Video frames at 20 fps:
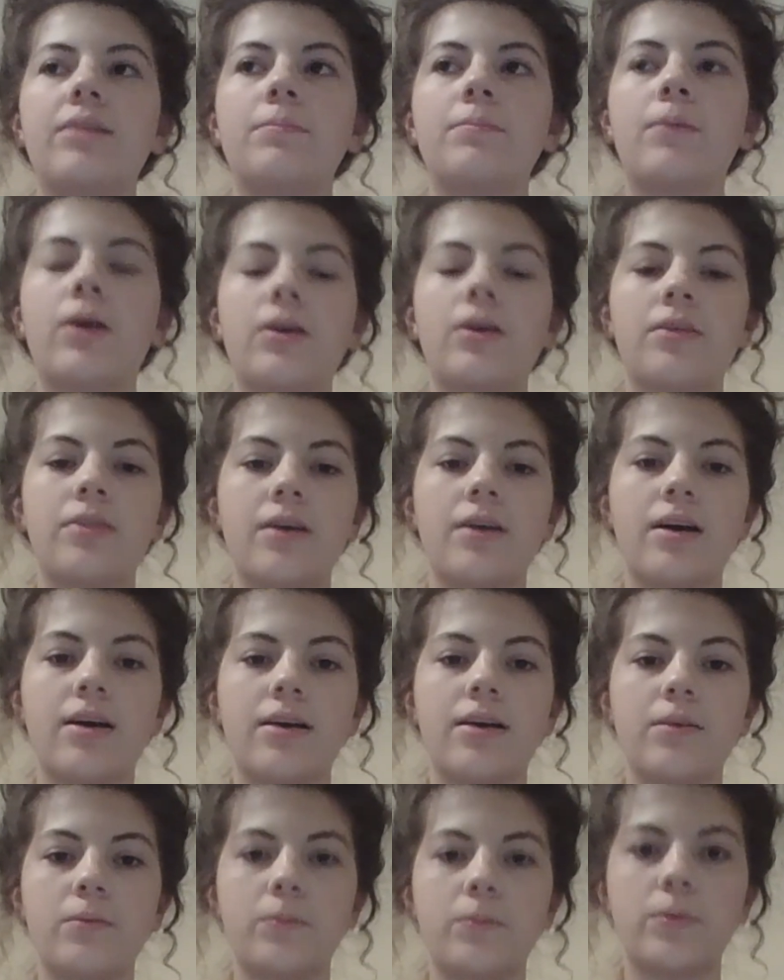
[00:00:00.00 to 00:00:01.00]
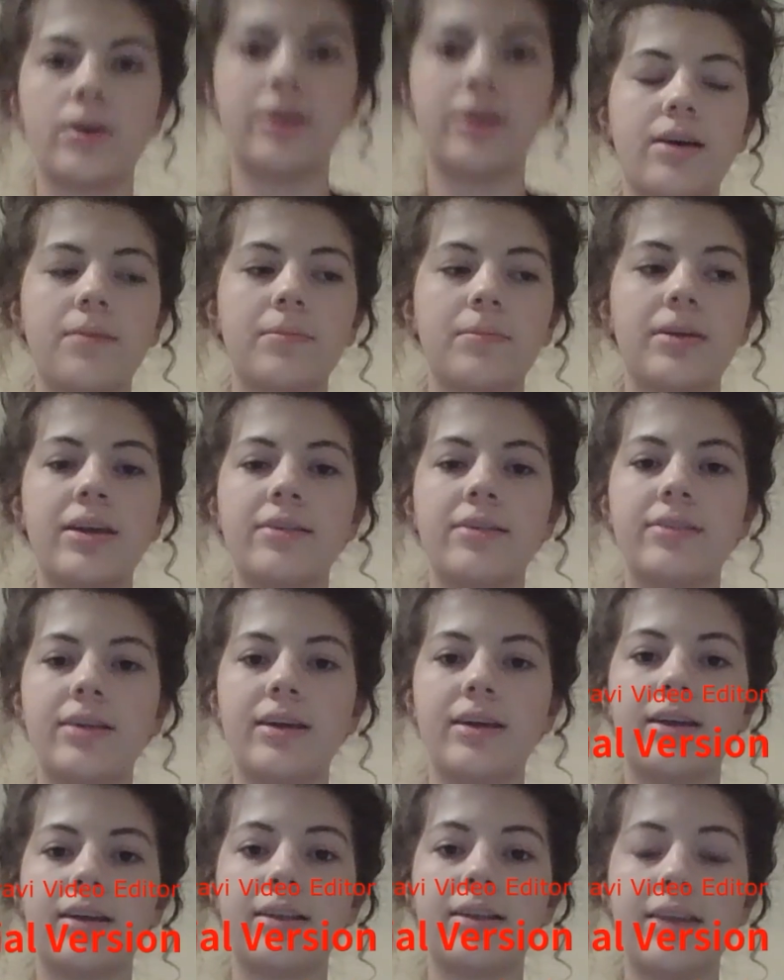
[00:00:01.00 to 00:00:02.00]
Martha was
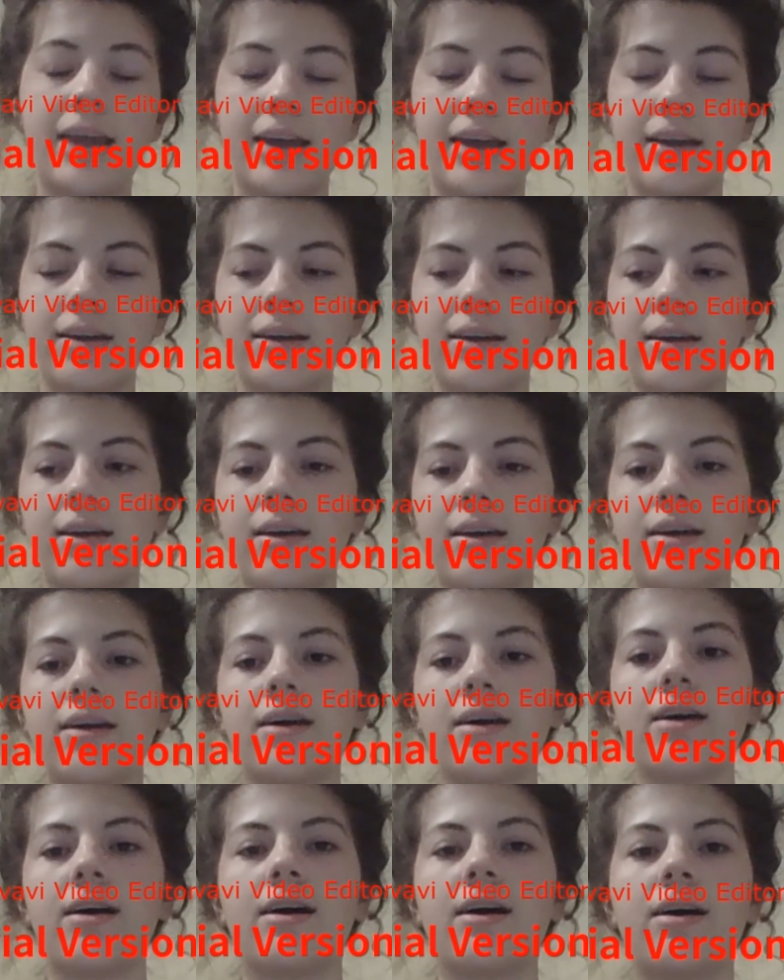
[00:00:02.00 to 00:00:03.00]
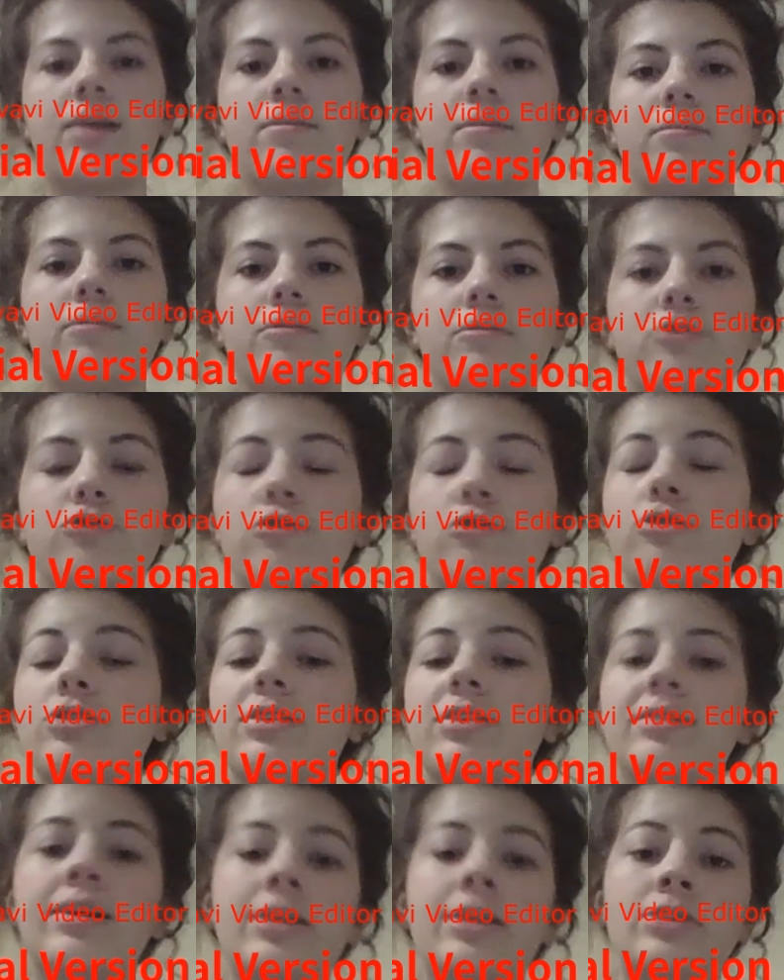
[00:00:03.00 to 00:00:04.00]
kissing Nick, George
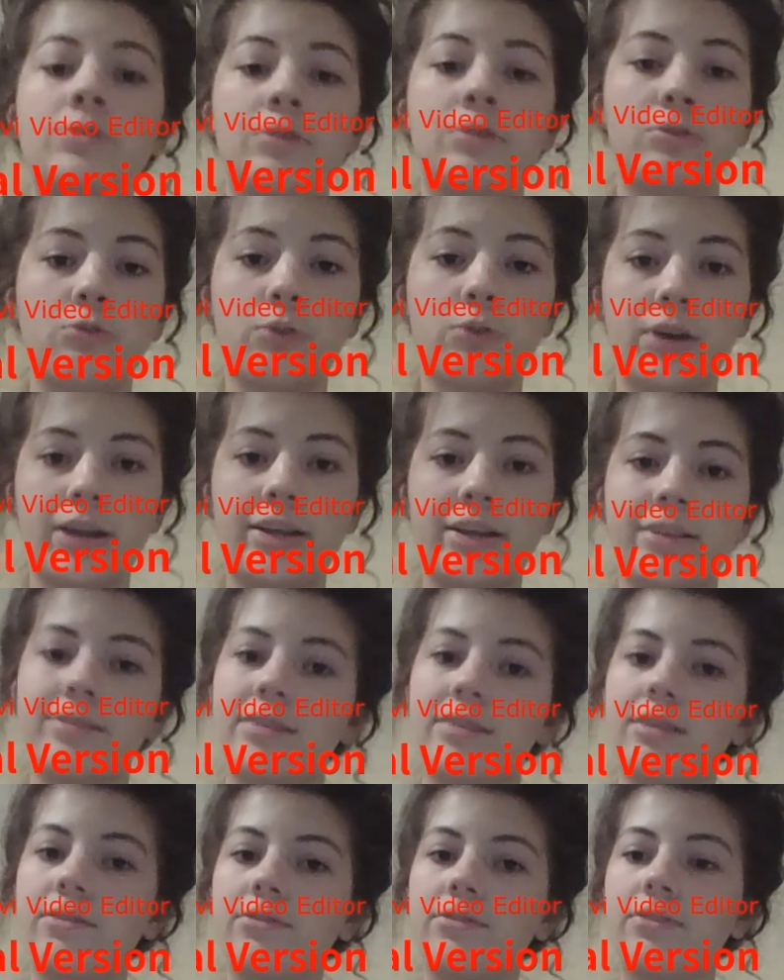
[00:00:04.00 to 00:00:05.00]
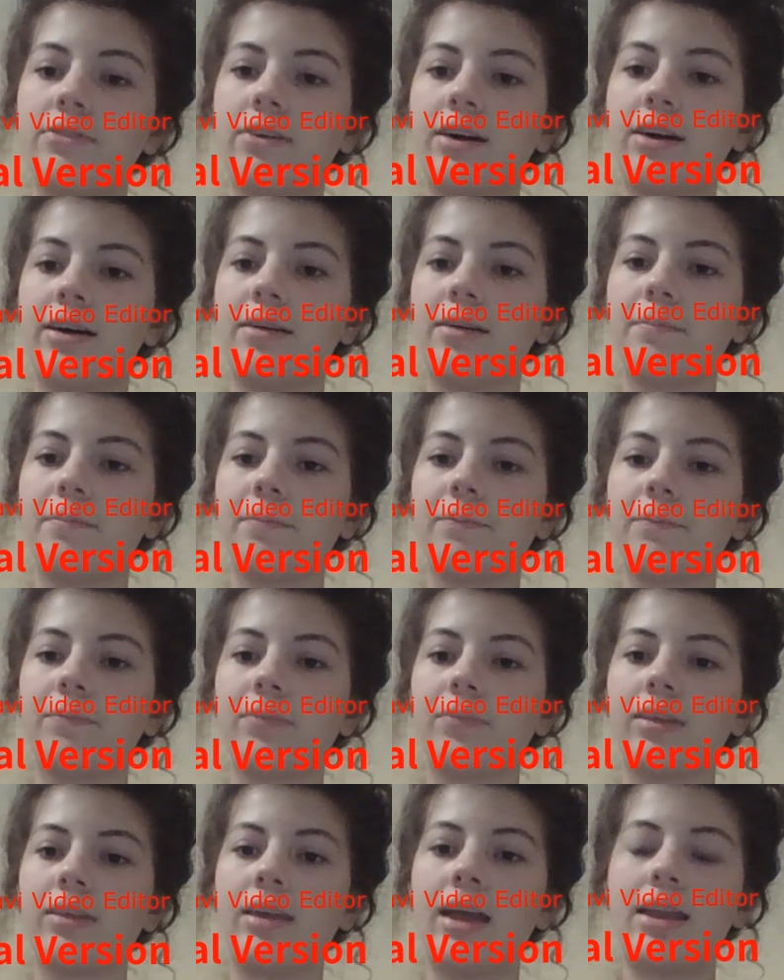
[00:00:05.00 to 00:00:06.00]
decided to ignore it instead of
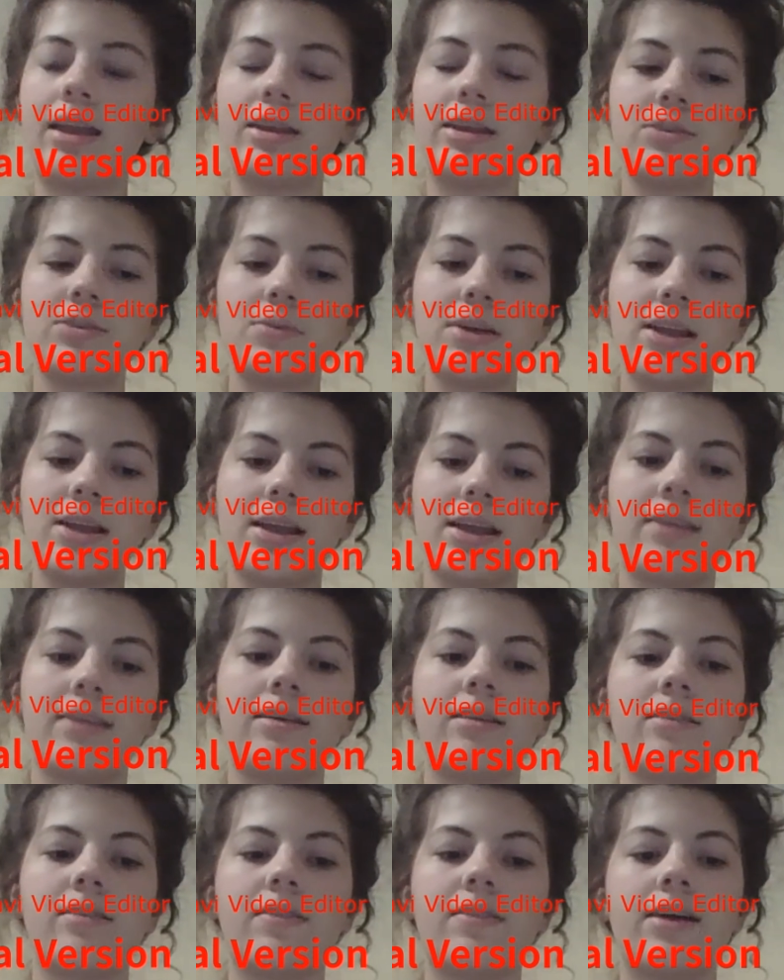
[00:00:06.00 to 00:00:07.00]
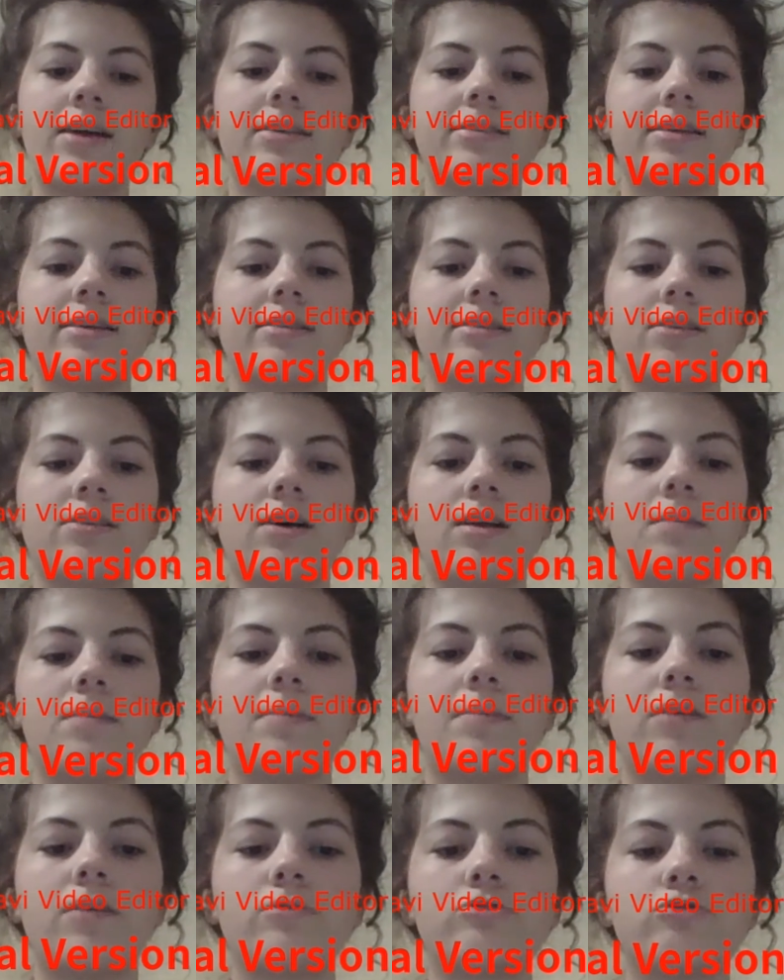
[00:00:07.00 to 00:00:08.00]
get into it, and I think that says a lot
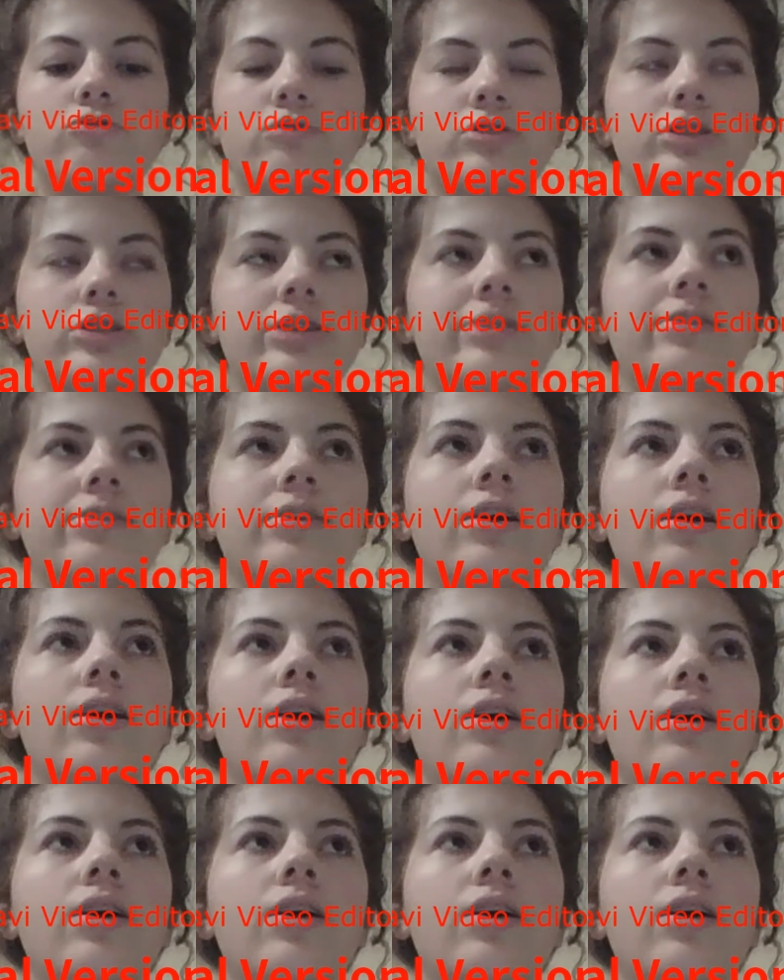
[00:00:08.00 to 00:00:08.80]
about George's